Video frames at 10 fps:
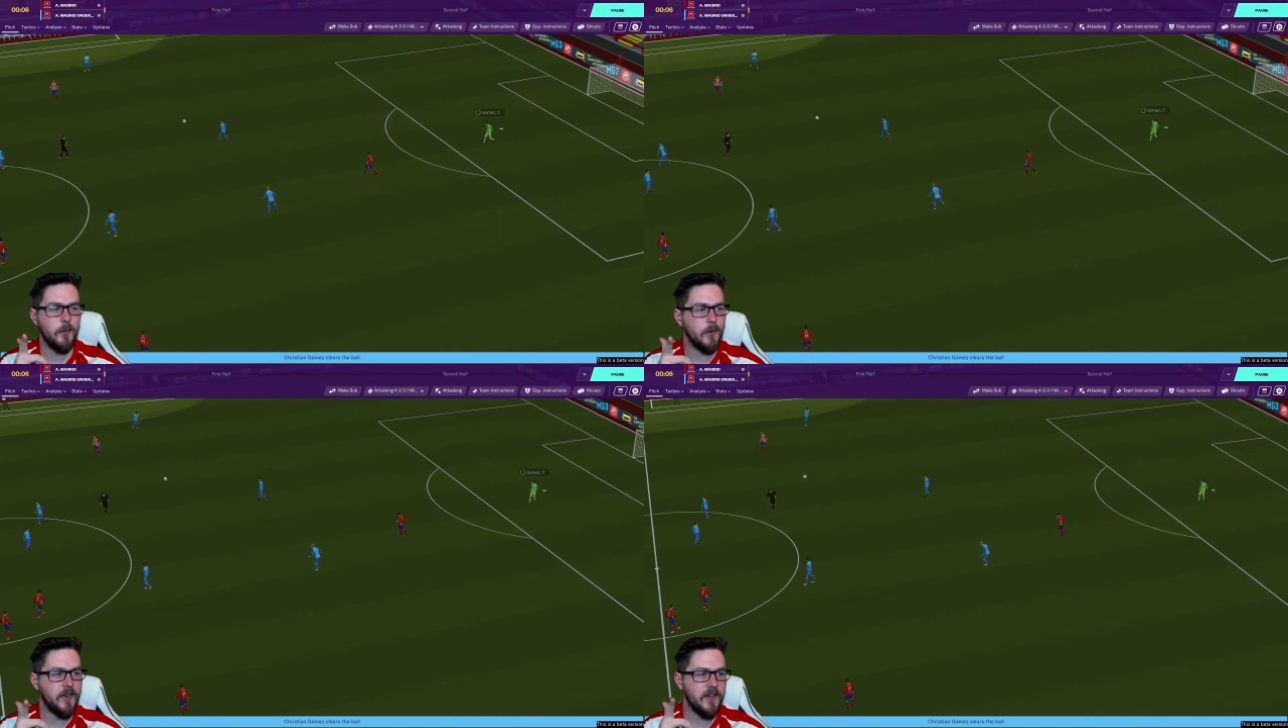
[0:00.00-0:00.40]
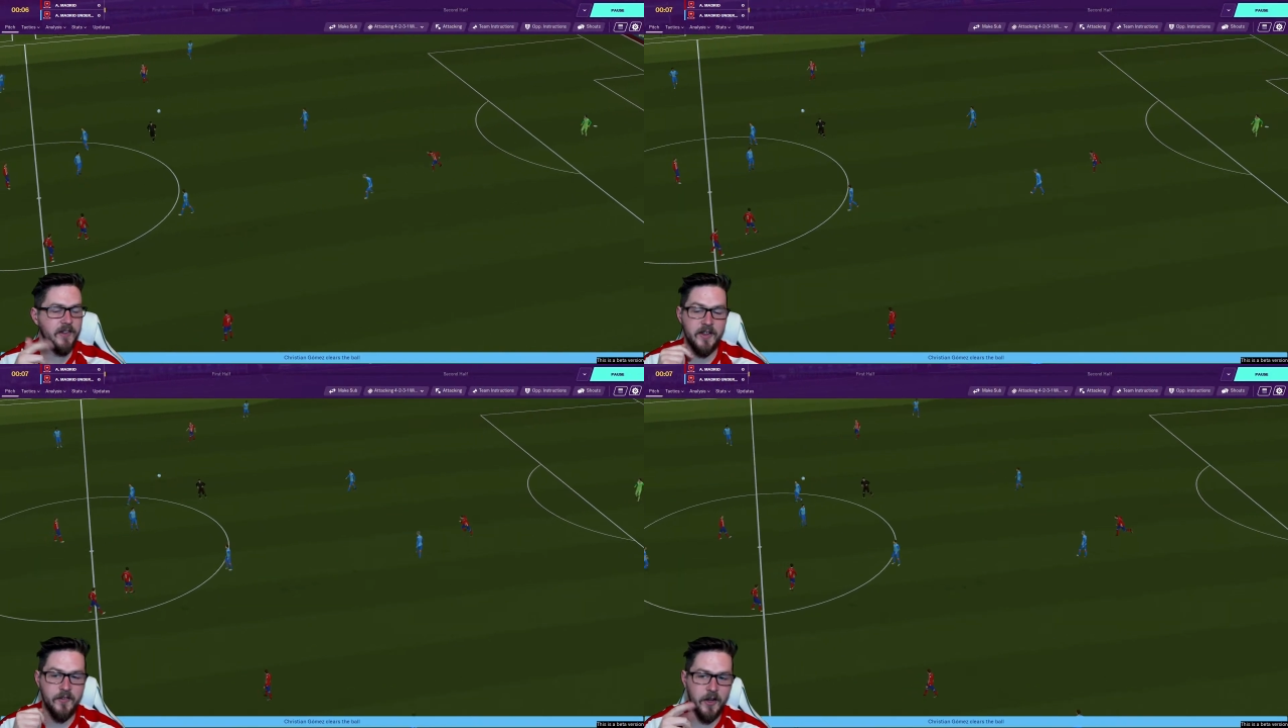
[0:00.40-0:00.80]
one of the things
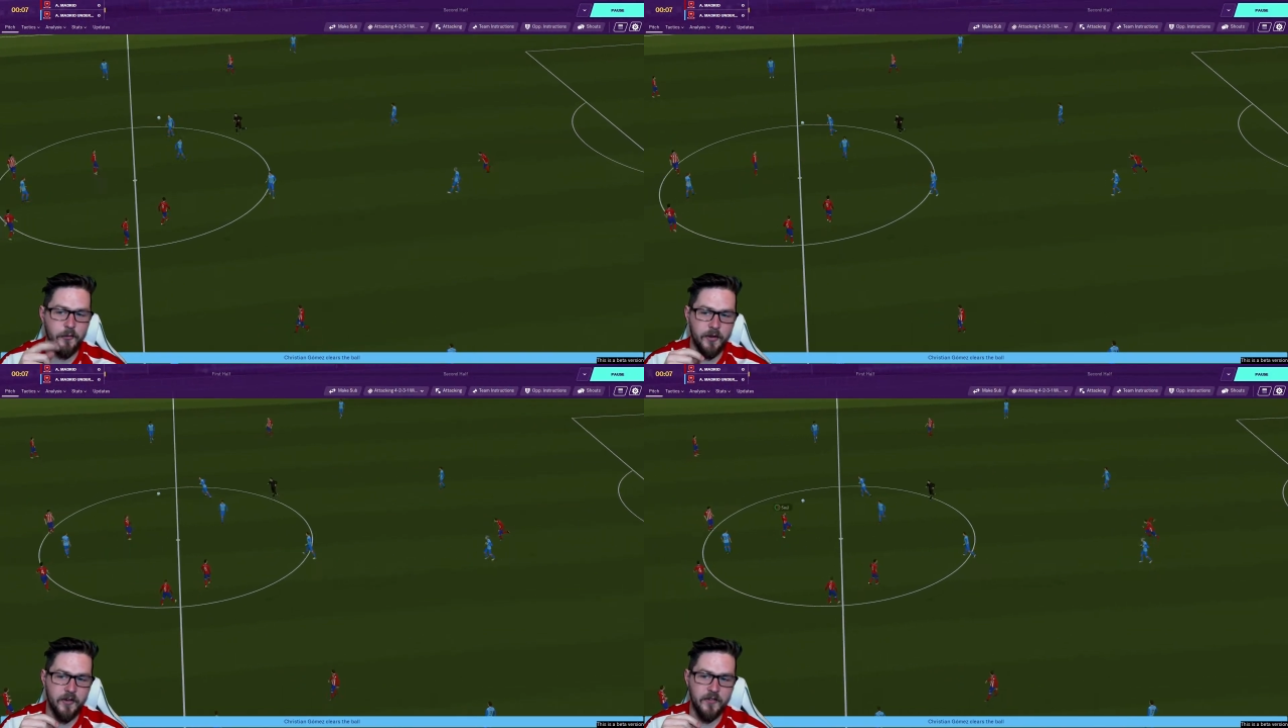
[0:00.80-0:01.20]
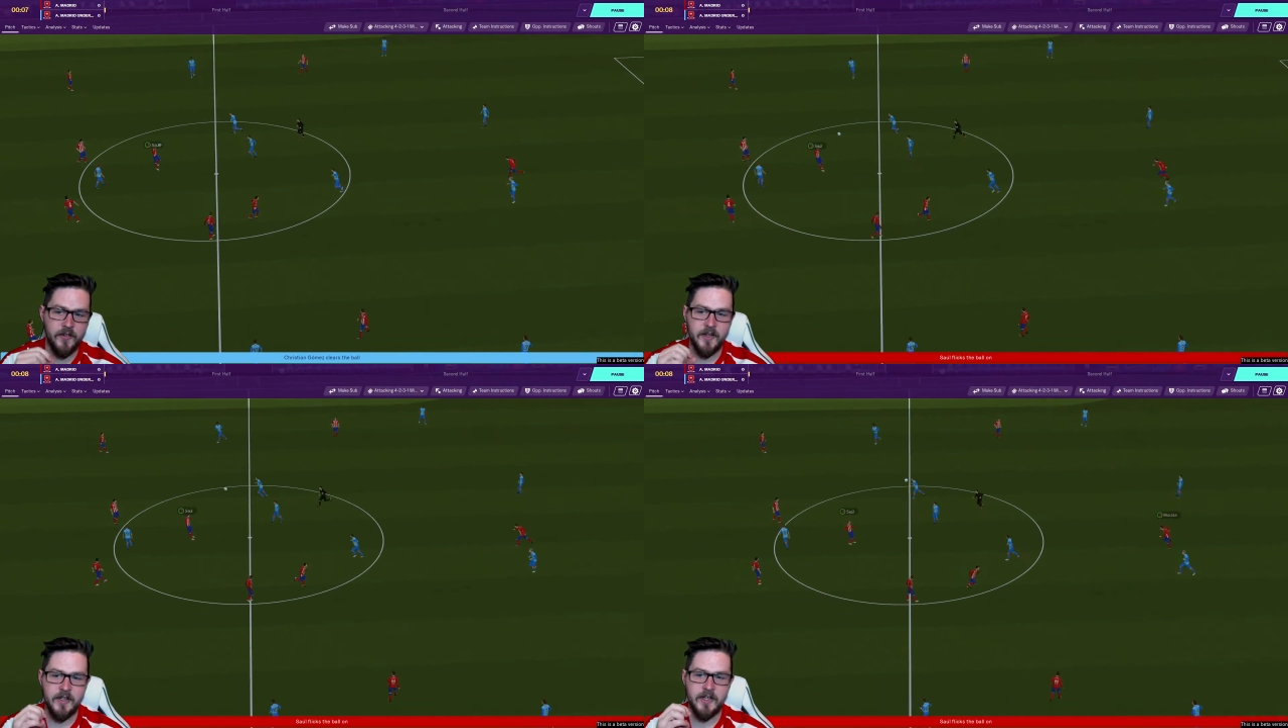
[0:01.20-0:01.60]
they've gotten rid of,
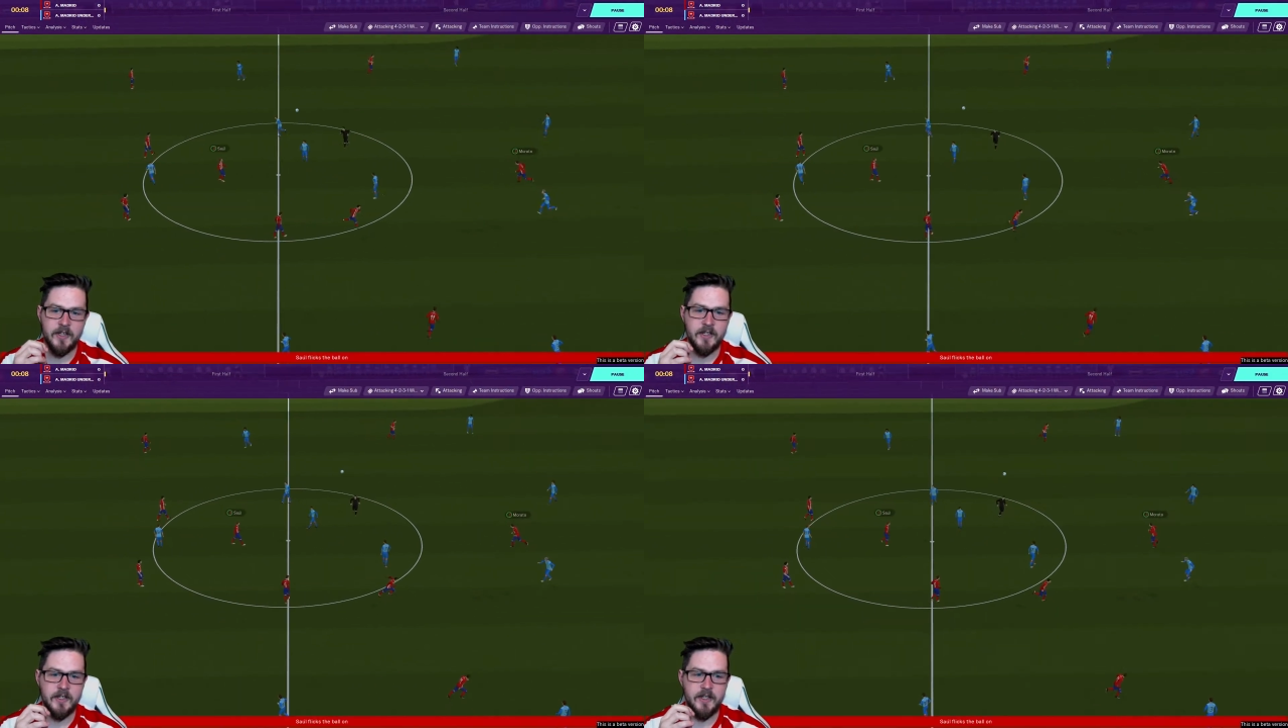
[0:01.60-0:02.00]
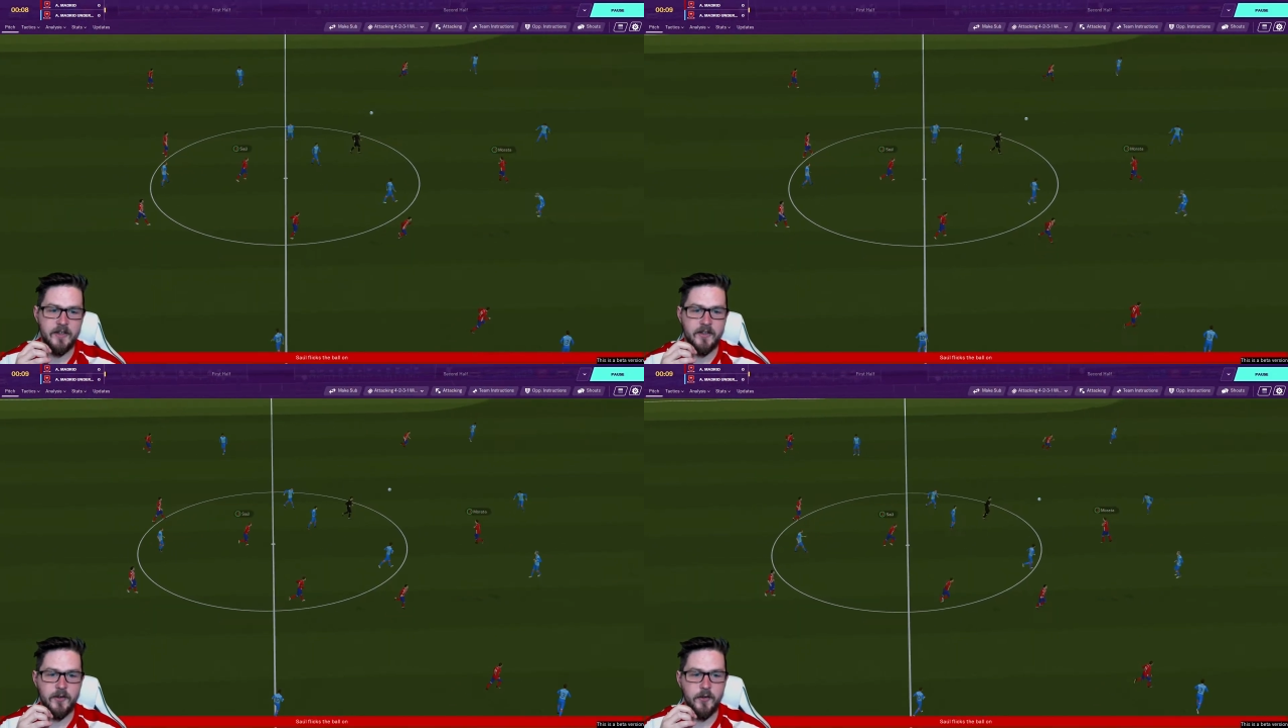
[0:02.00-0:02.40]

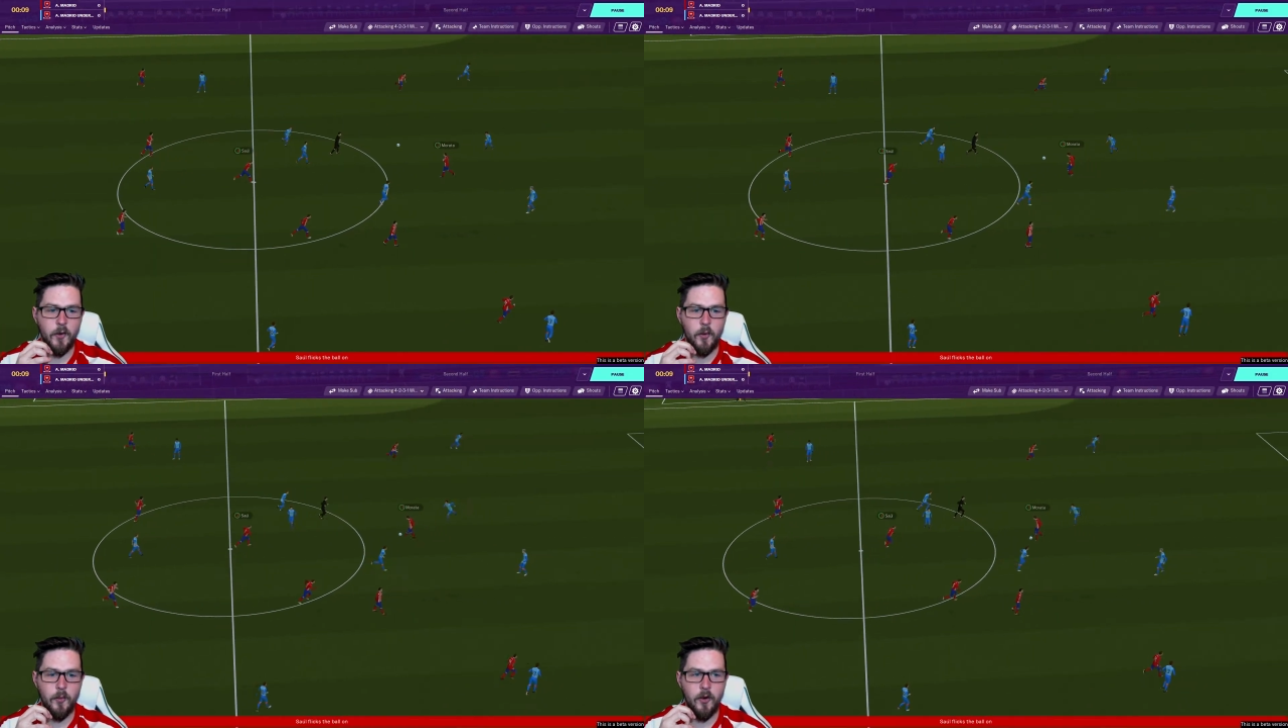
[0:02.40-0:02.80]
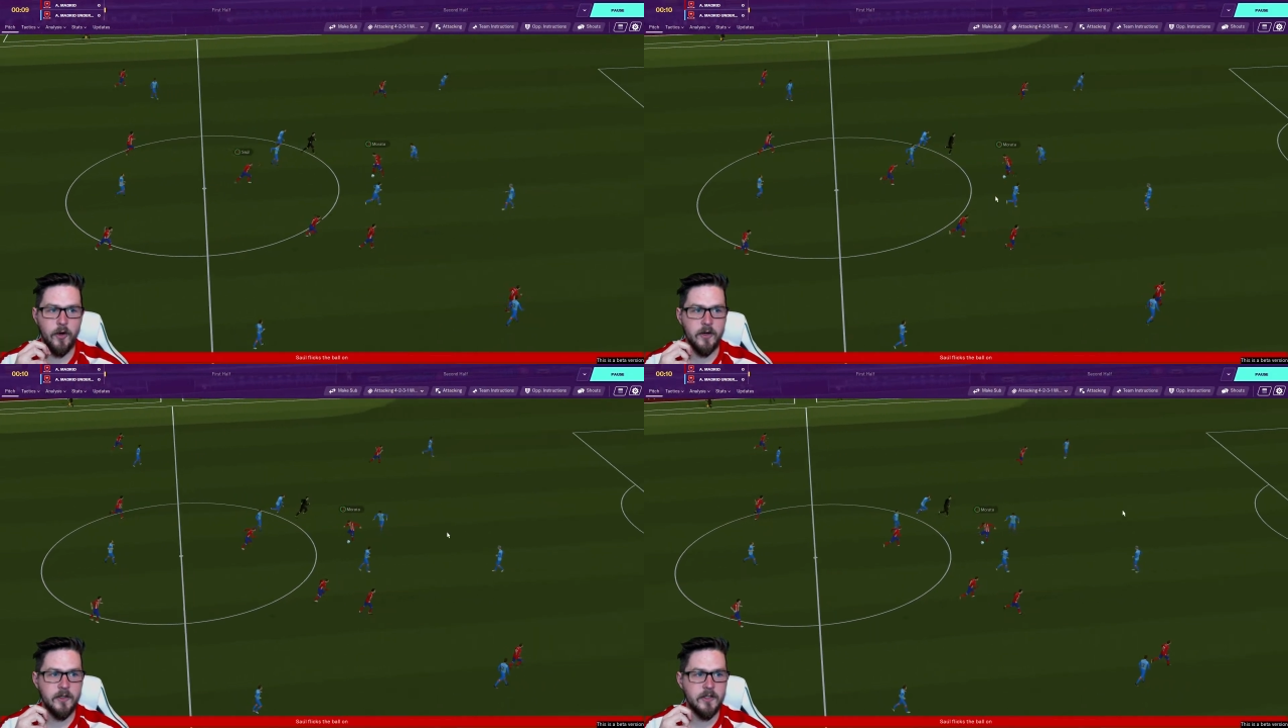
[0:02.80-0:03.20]
is there's no
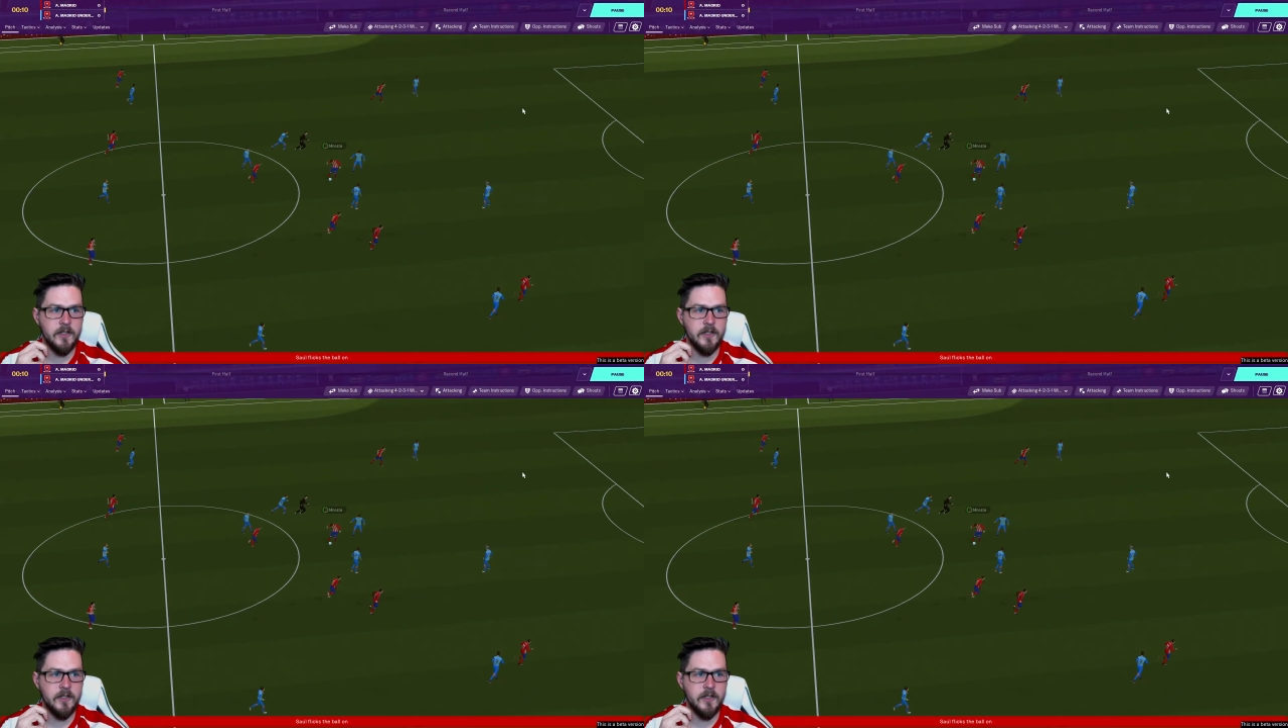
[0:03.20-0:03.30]
more